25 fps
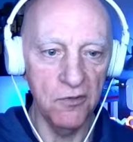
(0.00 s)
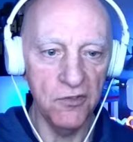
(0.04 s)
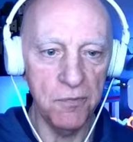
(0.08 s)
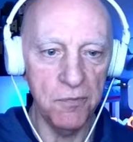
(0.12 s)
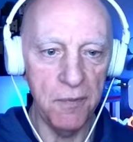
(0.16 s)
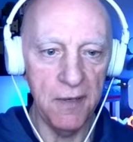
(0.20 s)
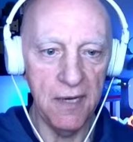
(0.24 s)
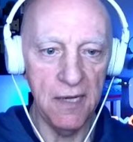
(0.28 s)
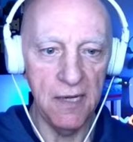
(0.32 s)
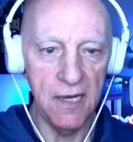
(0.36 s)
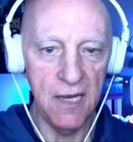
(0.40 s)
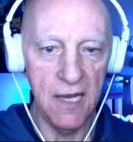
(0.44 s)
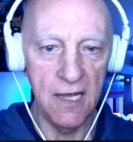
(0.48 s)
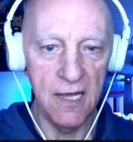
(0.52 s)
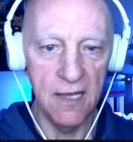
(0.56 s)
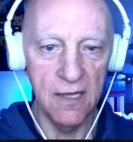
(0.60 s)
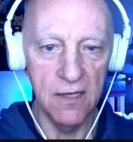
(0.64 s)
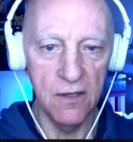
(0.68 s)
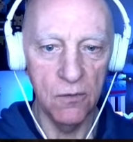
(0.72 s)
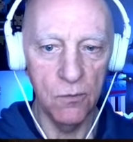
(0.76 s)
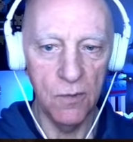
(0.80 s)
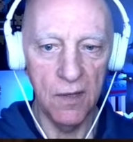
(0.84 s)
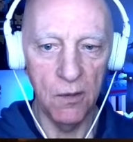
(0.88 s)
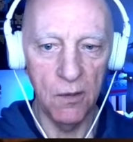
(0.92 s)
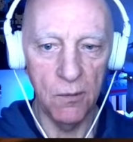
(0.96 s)
to be in here
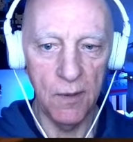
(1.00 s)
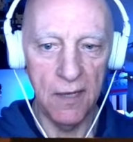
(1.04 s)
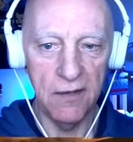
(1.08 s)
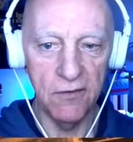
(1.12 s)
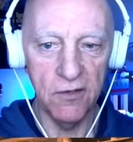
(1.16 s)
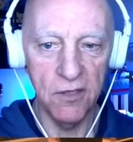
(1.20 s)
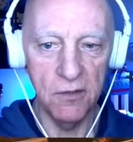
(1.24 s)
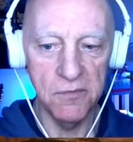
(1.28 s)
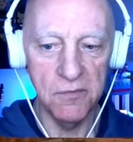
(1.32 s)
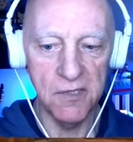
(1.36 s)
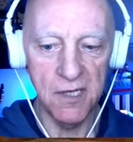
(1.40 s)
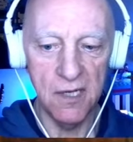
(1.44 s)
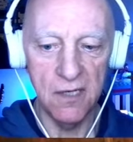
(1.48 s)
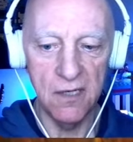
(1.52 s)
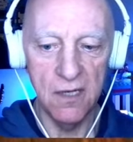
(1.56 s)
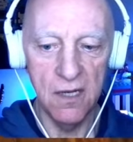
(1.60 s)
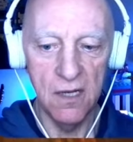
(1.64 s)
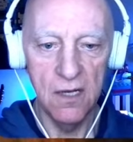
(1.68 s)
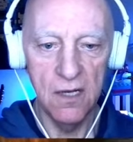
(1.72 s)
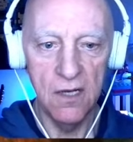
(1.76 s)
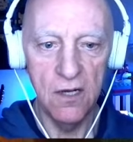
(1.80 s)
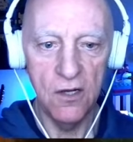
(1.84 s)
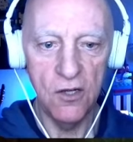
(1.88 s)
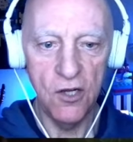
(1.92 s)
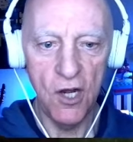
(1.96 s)
when the wave comes in?
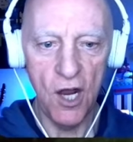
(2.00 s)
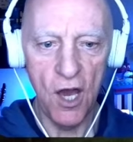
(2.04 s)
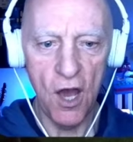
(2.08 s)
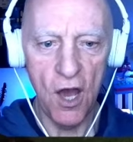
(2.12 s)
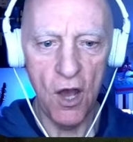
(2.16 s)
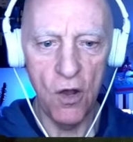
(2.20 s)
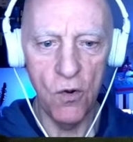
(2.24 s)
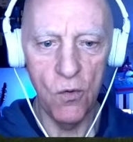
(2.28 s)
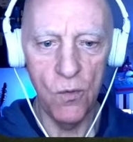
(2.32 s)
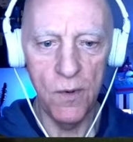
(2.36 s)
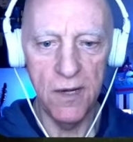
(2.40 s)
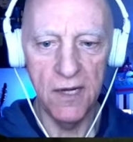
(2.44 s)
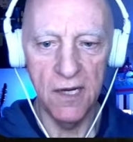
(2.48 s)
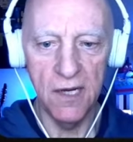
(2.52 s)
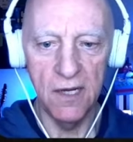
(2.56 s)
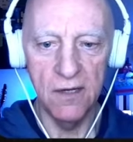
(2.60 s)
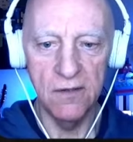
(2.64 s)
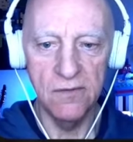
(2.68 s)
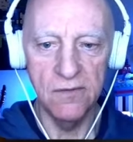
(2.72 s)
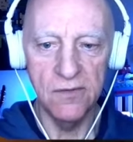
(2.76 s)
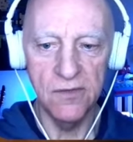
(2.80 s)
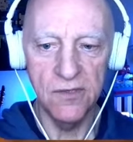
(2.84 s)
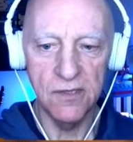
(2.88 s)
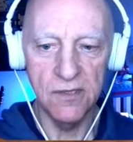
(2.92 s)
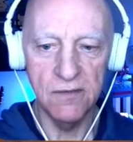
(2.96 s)
No, we
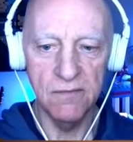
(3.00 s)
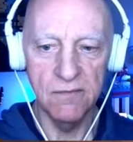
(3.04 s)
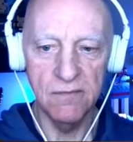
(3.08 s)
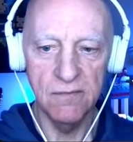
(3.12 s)
don't.